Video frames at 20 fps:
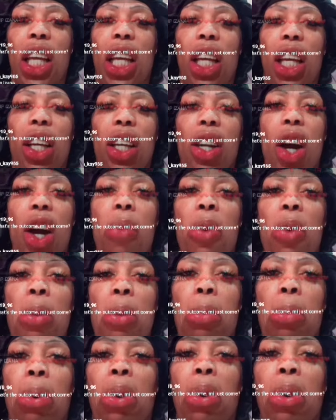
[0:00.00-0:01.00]
Come on,
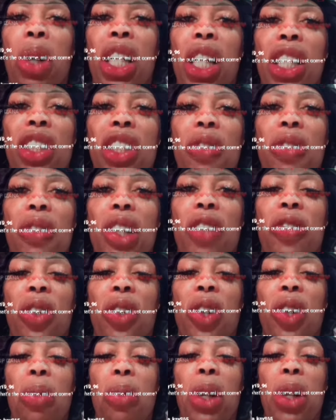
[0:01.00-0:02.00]
bro. Let's not have to
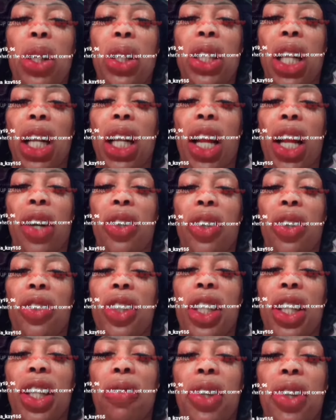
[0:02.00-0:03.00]
come blood clot
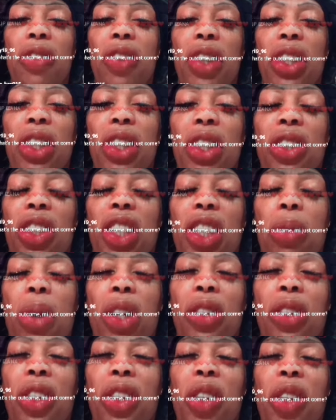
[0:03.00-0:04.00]
it, My love, and the judge, I
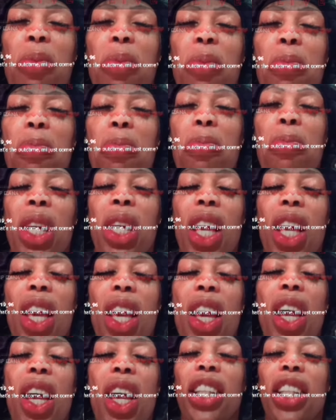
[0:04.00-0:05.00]
agree with me.
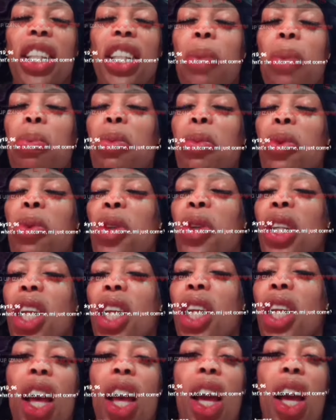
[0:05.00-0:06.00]
The Supreme Court,
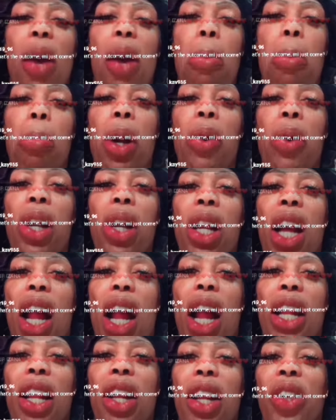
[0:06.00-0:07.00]
Merrick
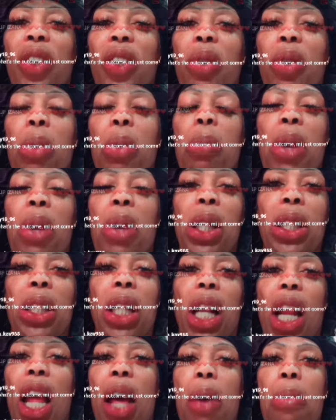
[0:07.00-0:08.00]
Garland agree with Blood
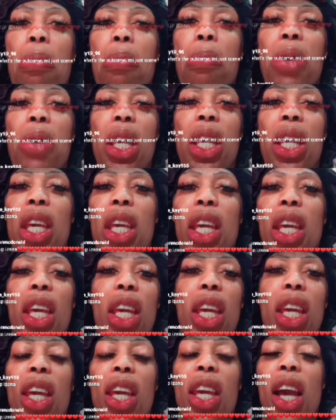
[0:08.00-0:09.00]
Clot
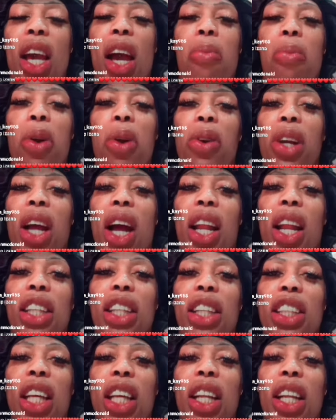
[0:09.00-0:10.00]
me. And Merrick Garland
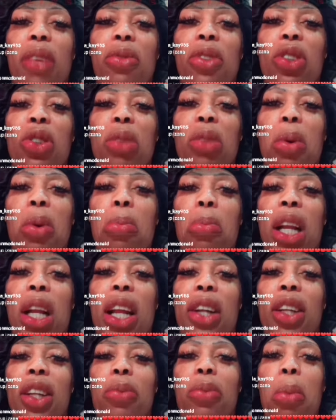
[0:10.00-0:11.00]
said them trick my body
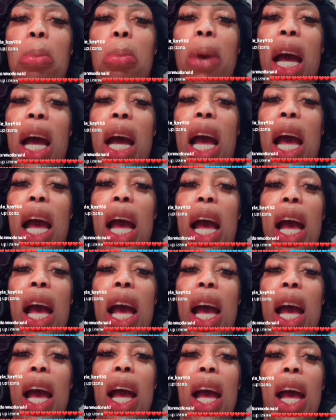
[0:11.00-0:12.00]
under my
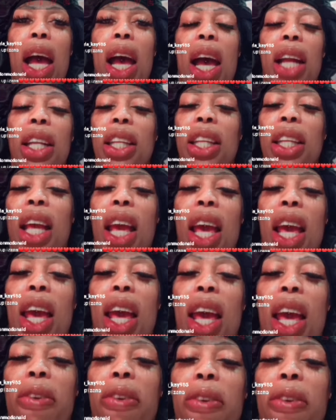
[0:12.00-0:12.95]
bad, yeah.